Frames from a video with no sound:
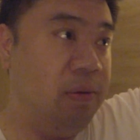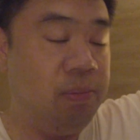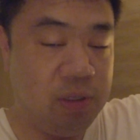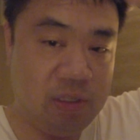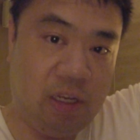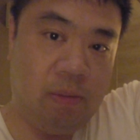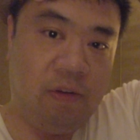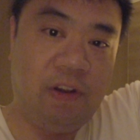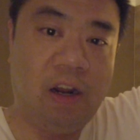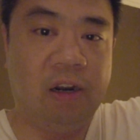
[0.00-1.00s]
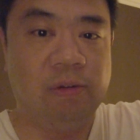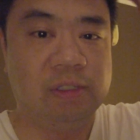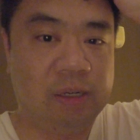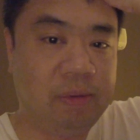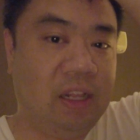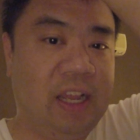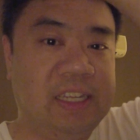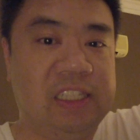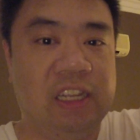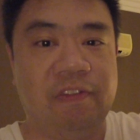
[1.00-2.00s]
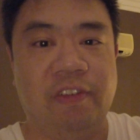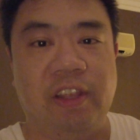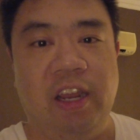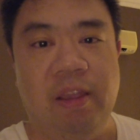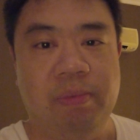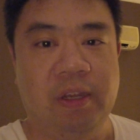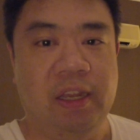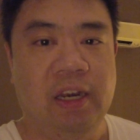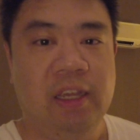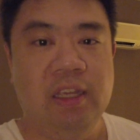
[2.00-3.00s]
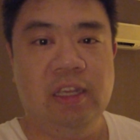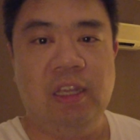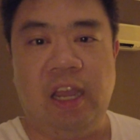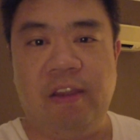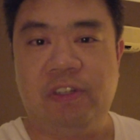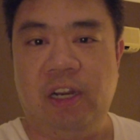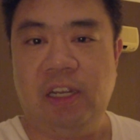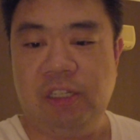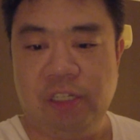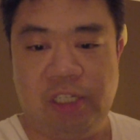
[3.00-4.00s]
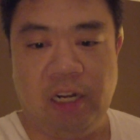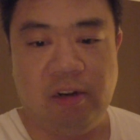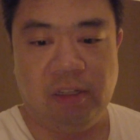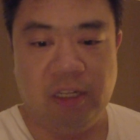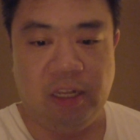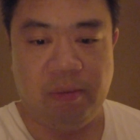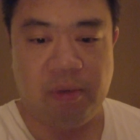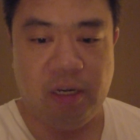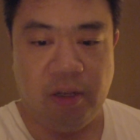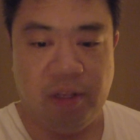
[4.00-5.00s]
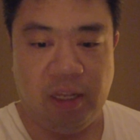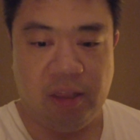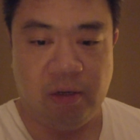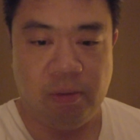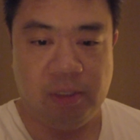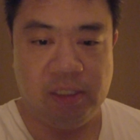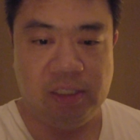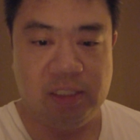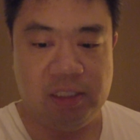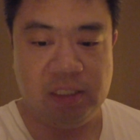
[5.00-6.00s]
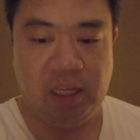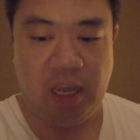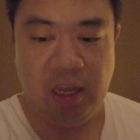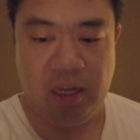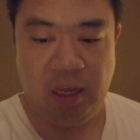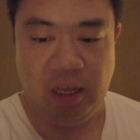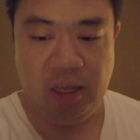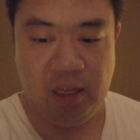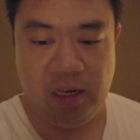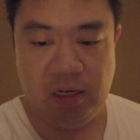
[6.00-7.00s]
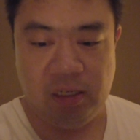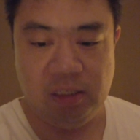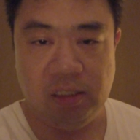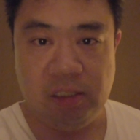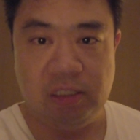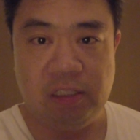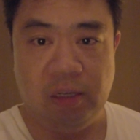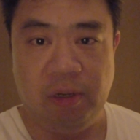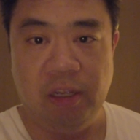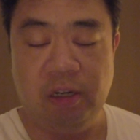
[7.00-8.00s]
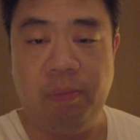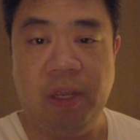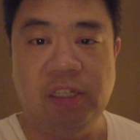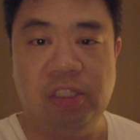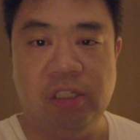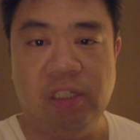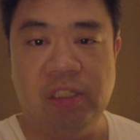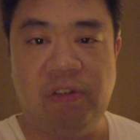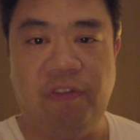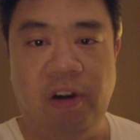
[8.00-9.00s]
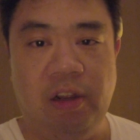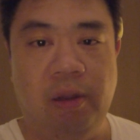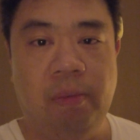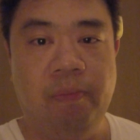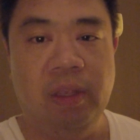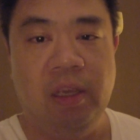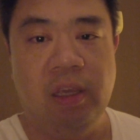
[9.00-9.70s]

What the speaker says: Museum of Art was going to be the last thing for the night, but after I took a shower, Lynn let me know that there was cake and some other pastries from